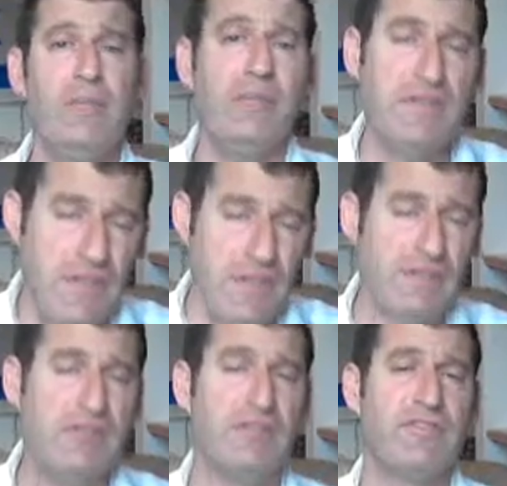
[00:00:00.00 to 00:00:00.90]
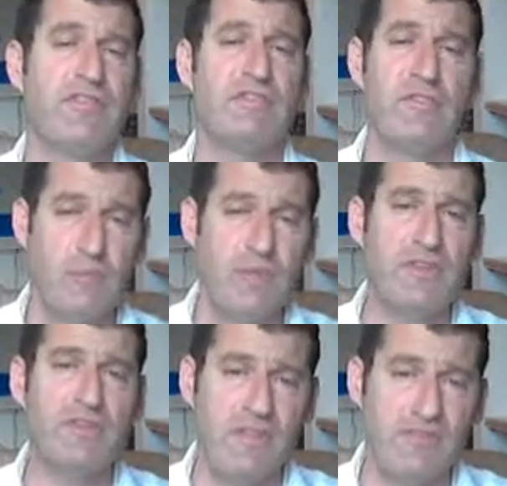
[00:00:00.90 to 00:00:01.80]
But in general, if one
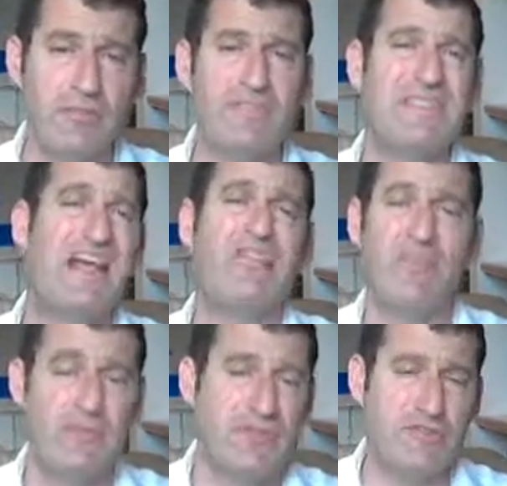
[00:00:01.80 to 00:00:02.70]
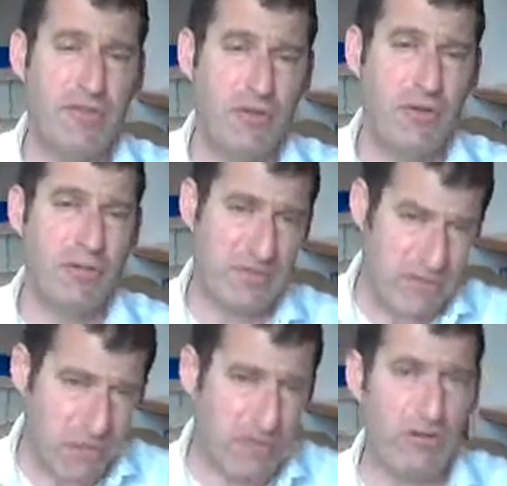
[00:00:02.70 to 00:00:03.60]
doesn't have a psak from his rabbi or
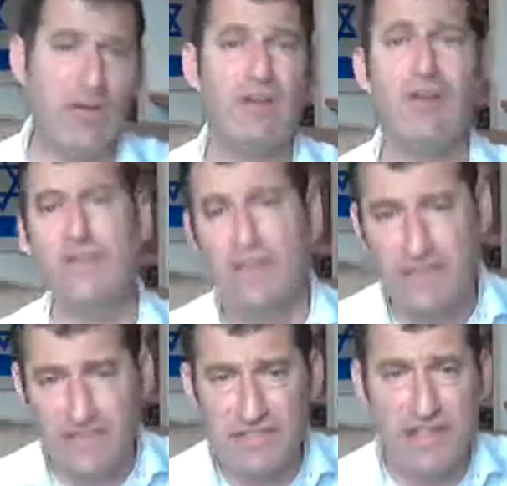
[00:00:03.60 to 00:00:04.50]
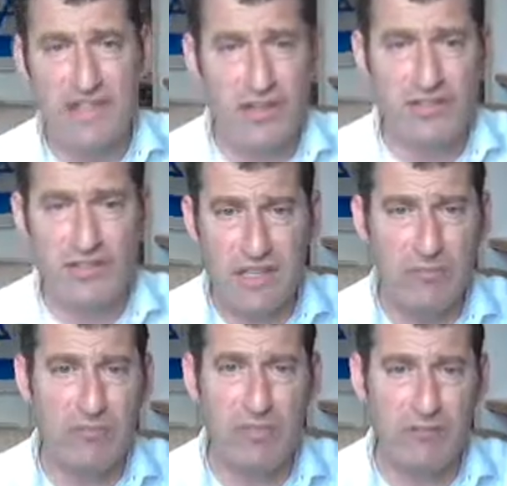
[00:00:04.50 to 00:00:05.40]
masorah that to say God's
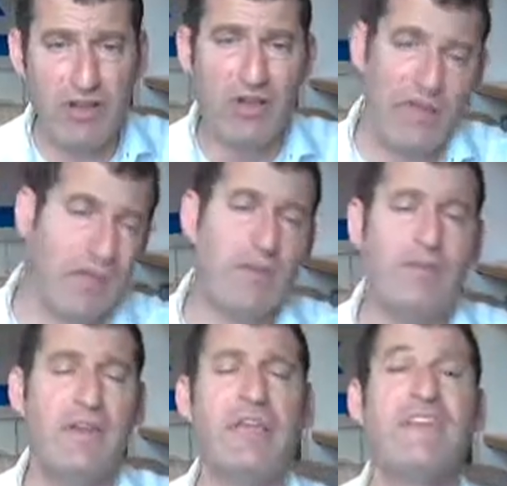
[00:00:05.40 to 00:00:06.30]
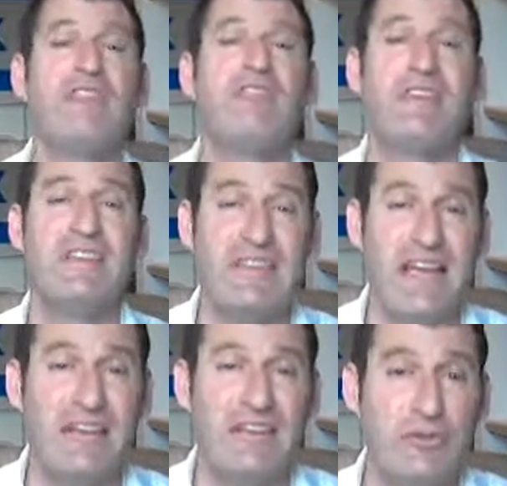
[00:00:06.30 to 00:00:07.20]
name in the bracha, then the minhag generally is
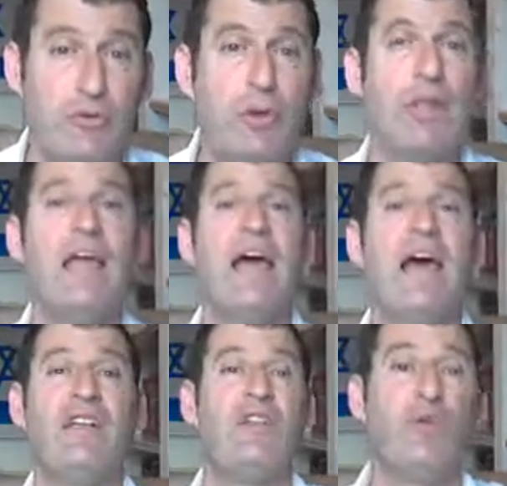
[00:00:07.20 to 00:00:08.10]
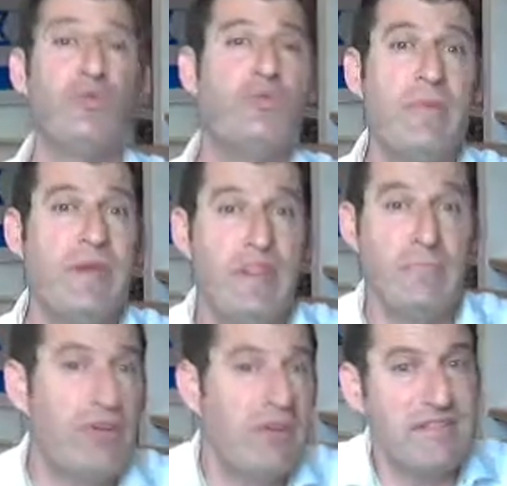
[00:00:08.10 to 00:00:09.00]
not to do it. How do those who make the
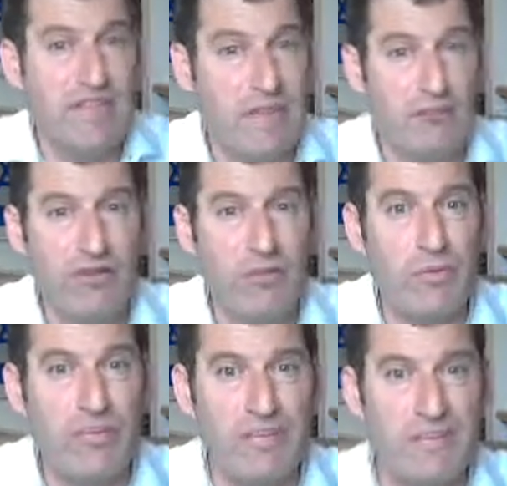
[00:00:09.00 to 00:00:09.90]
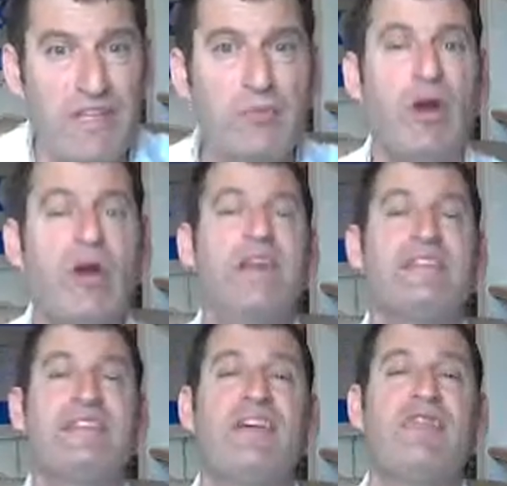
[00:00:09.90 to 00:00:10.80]
bracha say a bracha with God's name? Why not
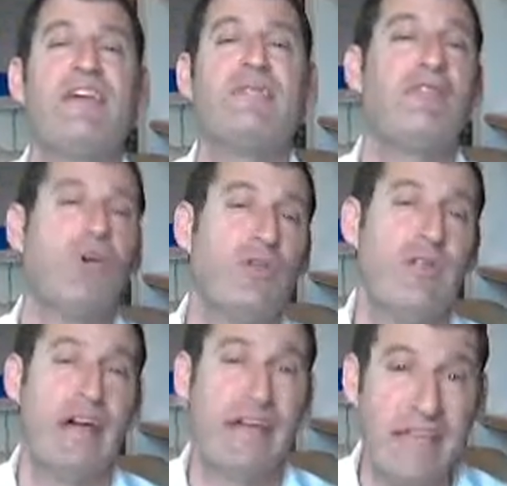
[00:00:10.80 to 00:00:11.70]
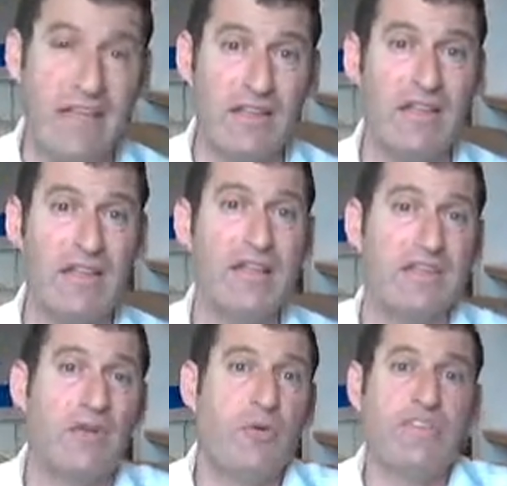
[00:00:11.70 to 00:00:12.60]
safek brachot lahakel?
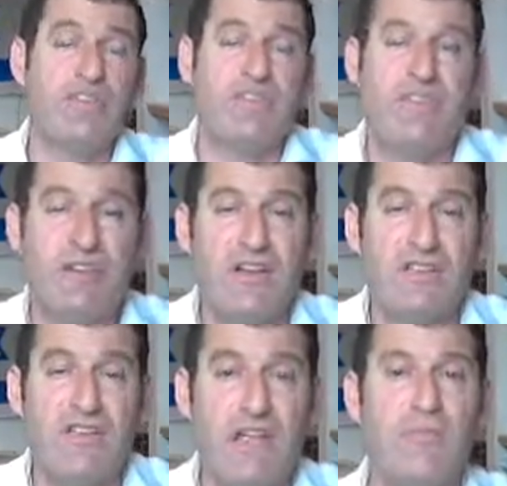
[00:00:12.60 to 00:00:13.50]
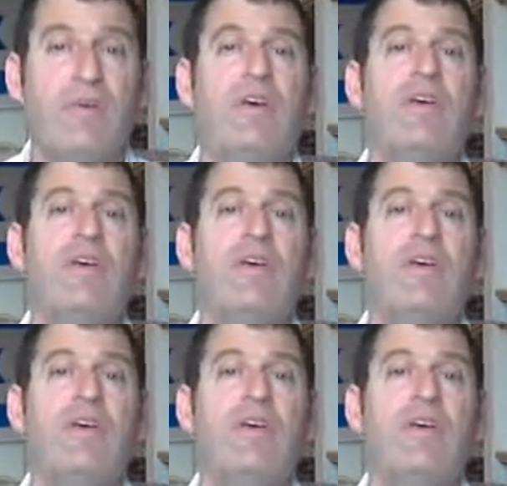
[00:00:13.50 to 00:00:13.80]
It's a question of saying God's name.